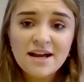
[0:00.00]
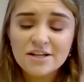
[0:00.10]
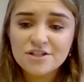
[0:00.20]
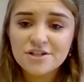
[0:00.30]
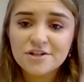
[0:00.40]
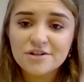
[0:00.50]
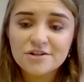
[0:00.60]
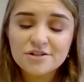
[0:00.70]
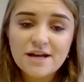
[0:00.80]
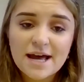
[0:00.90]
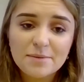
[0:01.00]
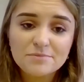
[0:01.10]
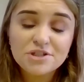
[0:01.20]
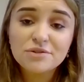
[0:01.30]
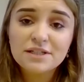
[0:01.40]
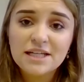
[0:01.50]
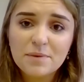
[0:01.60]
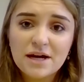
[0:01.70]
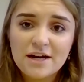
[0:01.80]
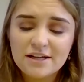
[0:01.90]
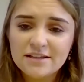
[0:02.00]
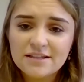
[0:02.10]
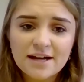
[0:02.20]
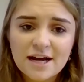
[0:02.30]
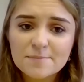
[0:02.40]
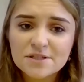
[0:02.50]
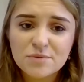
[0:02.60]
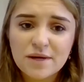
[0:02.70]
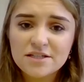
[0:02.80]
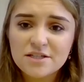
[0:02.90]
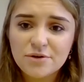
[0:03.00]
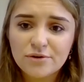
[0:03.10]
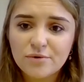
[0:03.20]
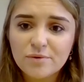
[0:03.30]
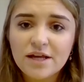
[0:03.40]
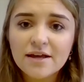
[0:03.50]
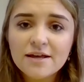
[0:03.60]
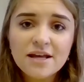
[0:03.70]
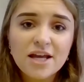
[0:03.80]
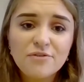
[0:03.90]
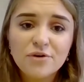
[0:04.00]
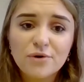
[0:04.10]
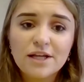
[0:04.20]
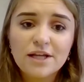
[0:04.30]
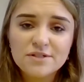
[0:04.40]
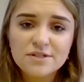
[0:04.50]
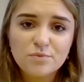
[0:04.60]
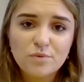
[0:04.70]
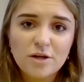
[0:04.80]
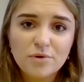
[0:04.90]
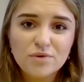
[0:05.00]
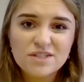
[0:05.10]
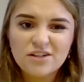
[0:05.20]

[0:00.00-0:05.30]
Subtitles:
And your student leap card, I think that caps at €20 a week if you're only using one mode,